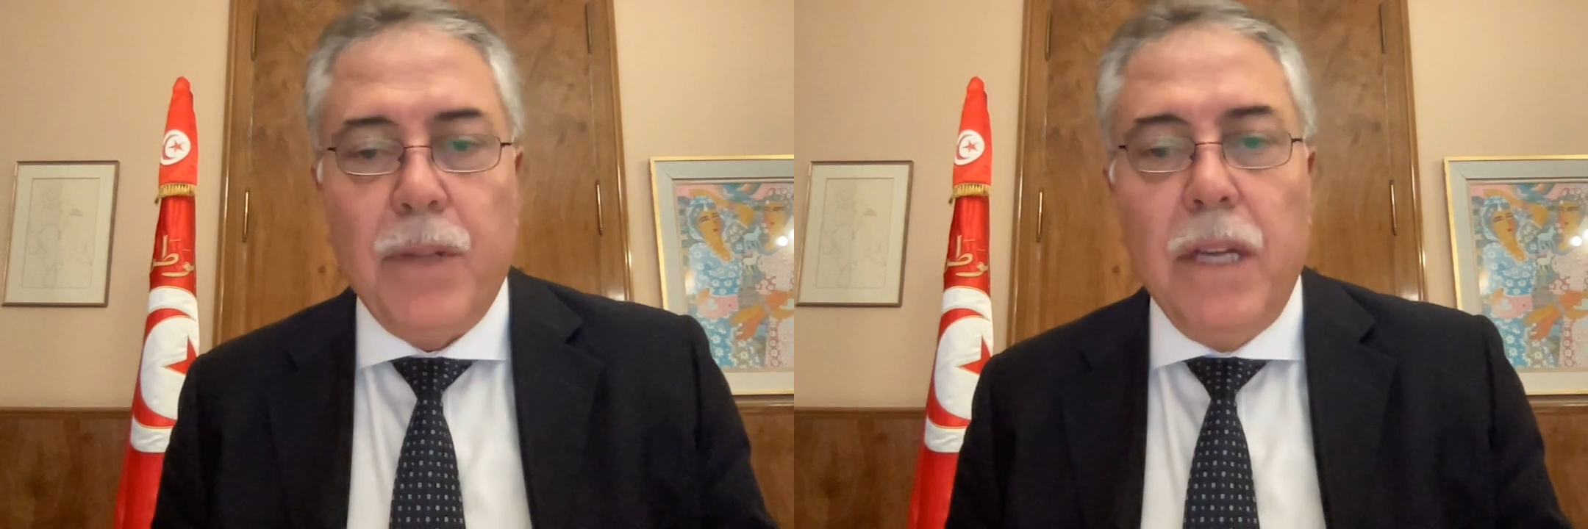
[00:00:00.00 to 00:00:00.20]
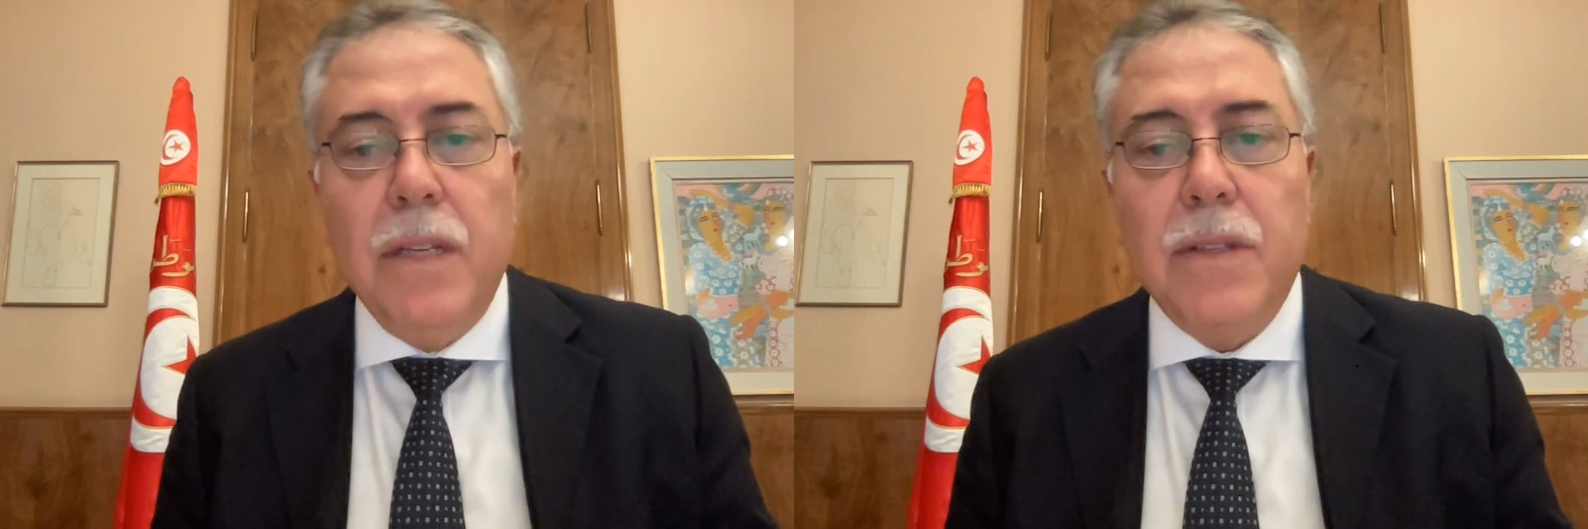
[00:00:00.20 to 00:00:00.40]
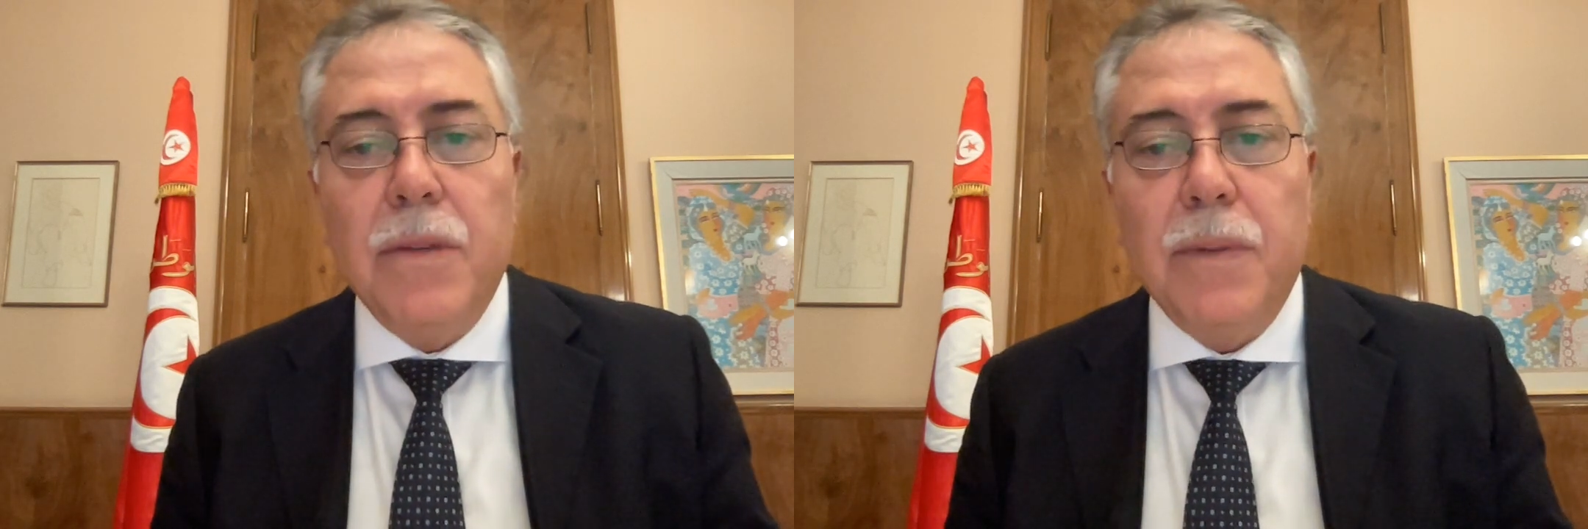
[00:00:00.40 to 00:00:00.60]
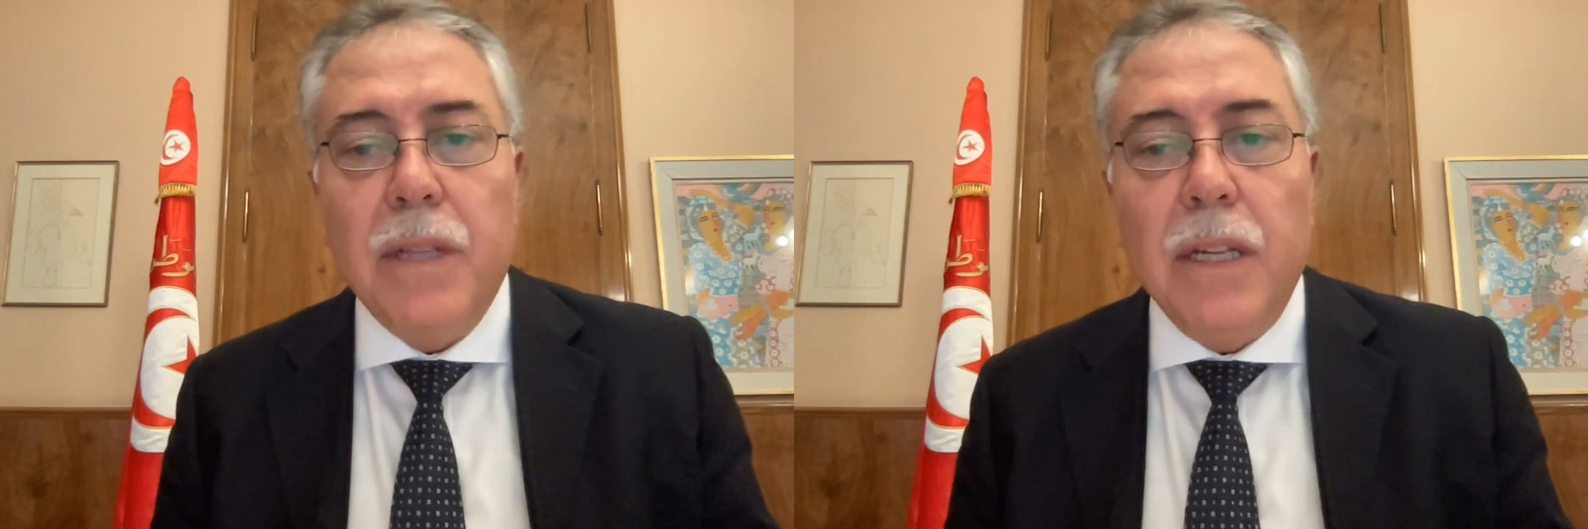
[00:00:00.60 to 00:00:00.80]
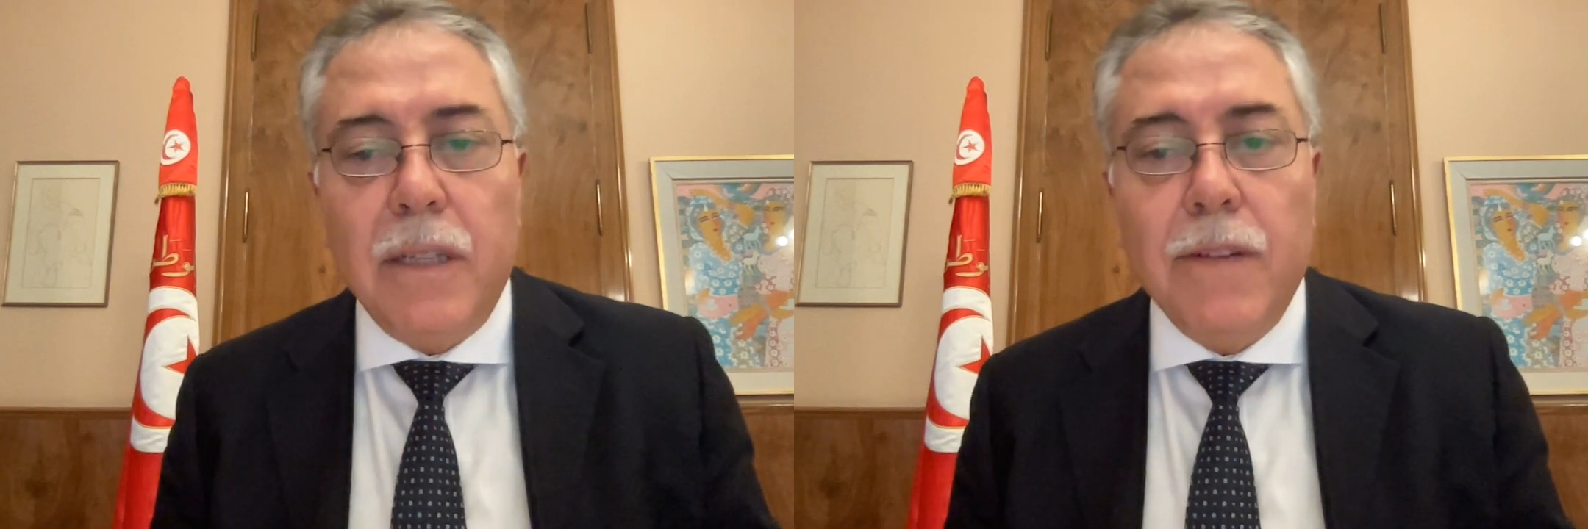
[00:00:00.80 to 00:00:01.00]
in
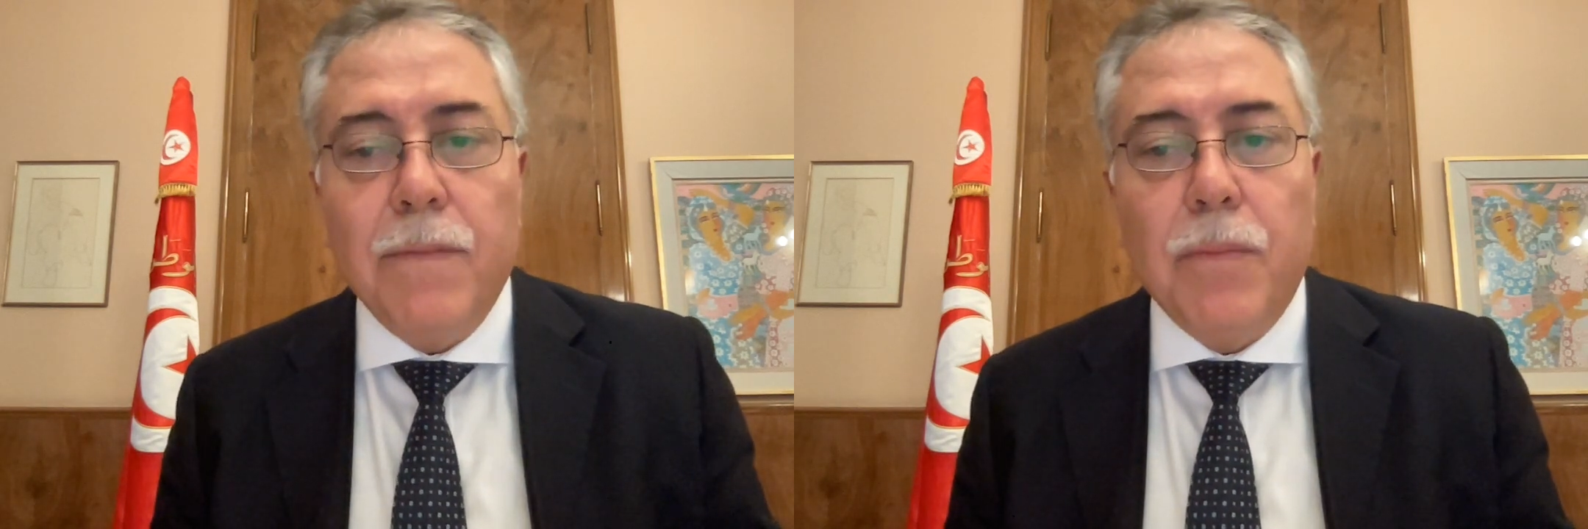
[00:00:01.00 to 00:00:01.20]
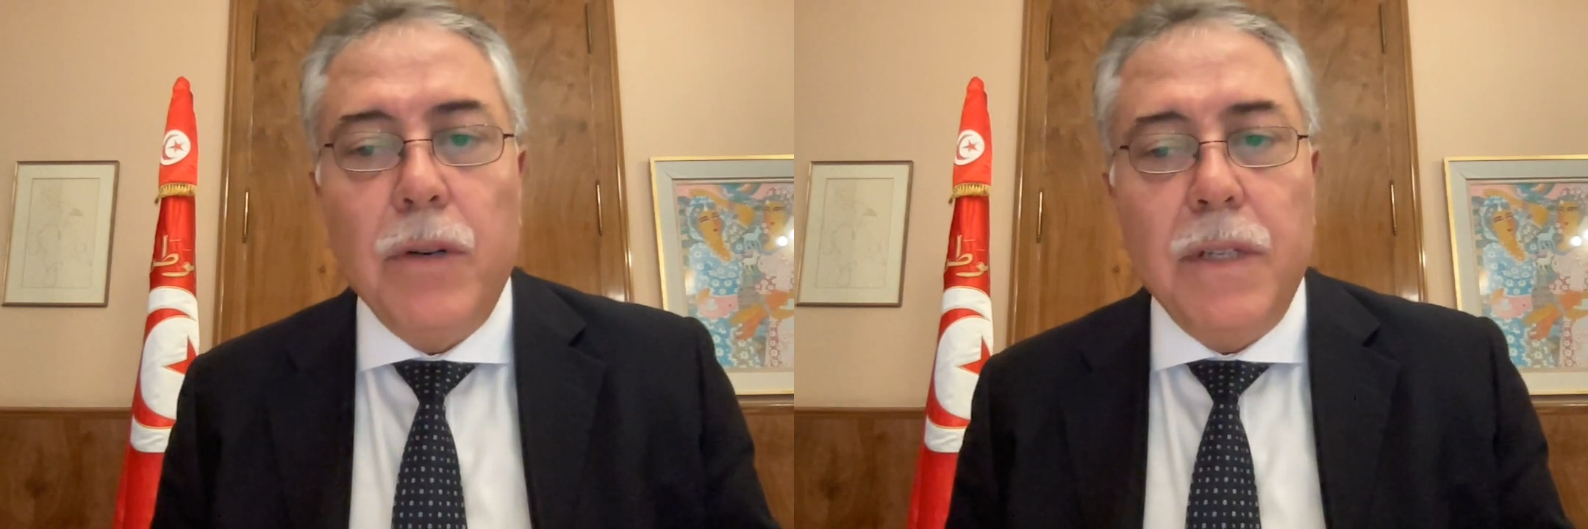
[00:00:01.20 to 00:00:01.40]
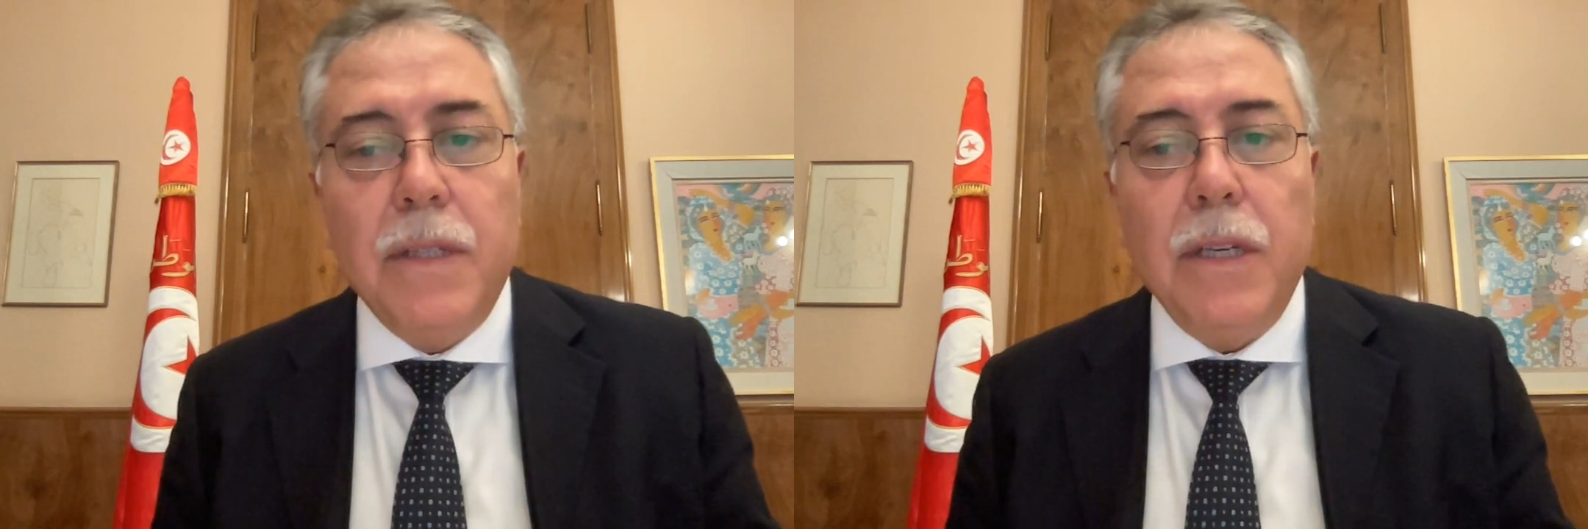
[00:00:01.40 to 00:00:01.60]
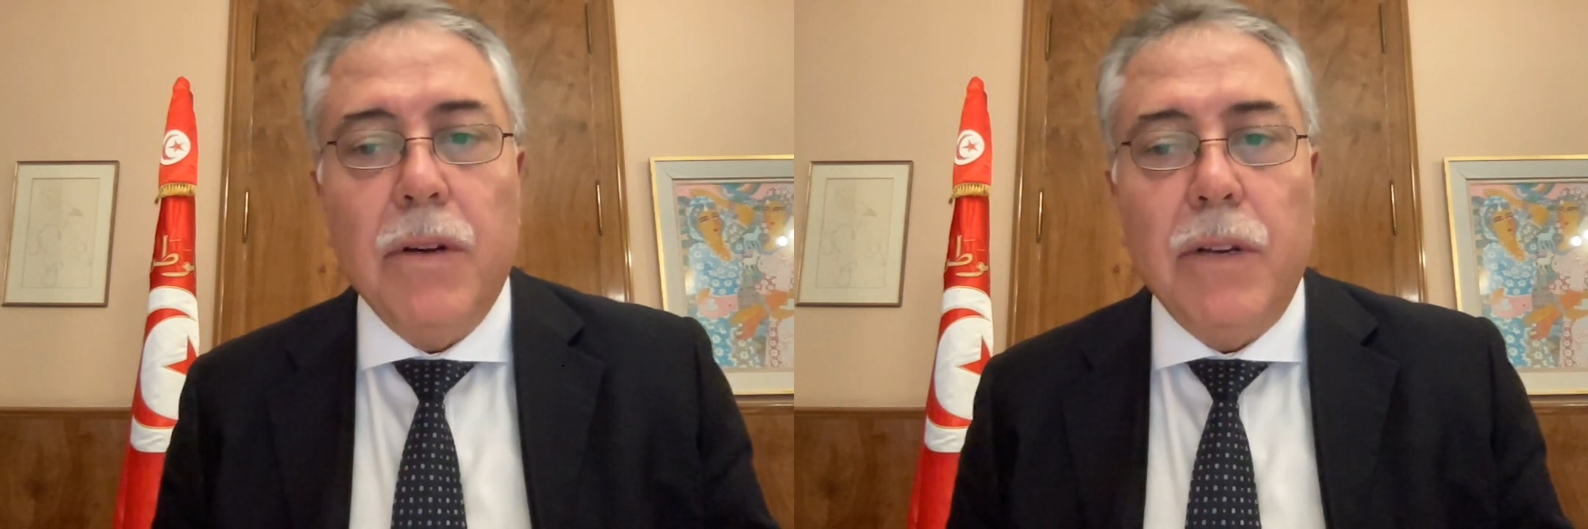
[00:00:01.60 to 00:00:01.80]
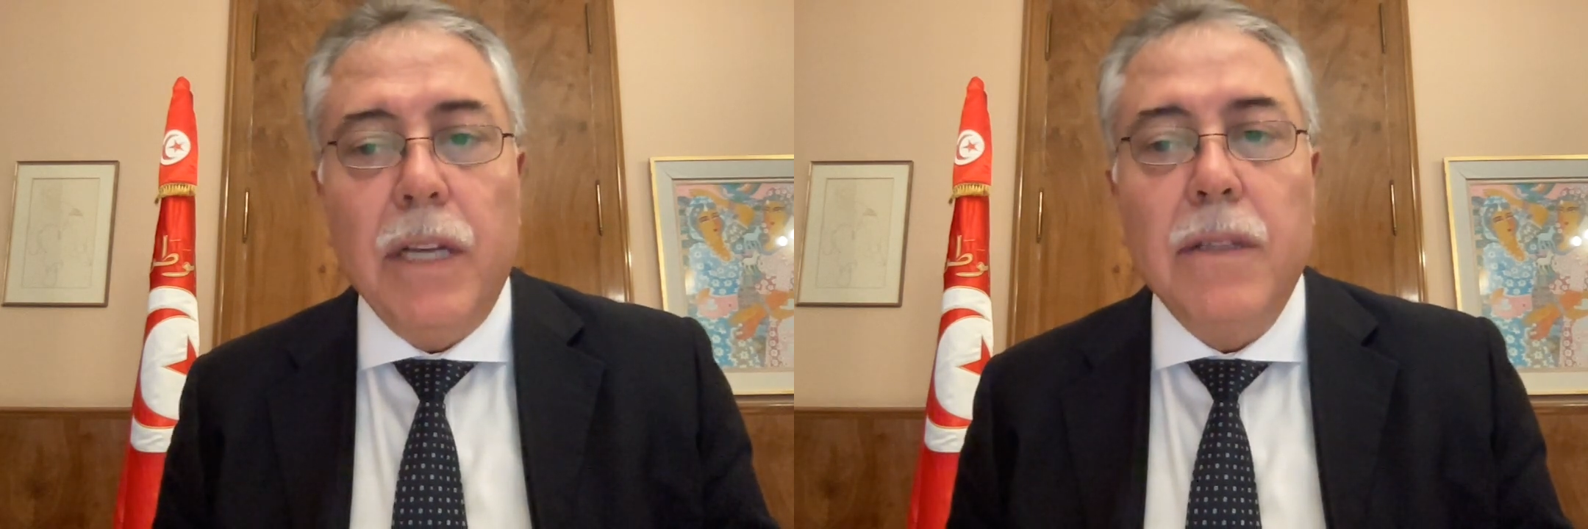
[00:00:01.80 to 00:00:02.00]
substantive
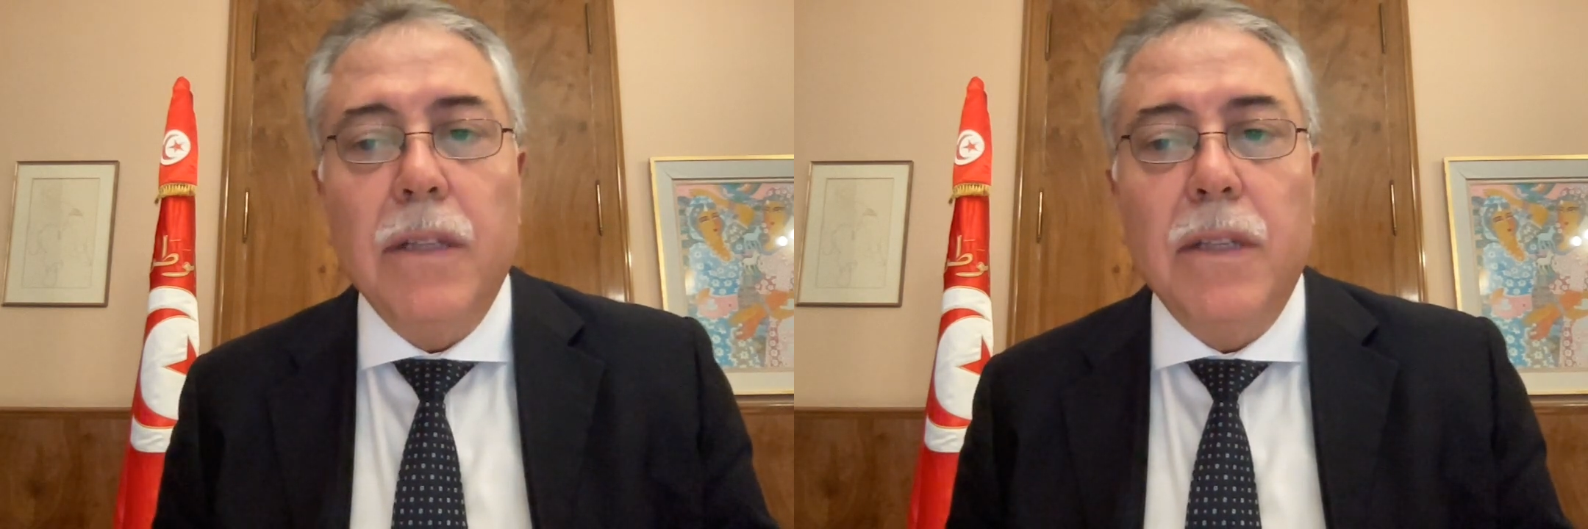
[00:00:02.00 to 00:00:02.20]
policy-oriented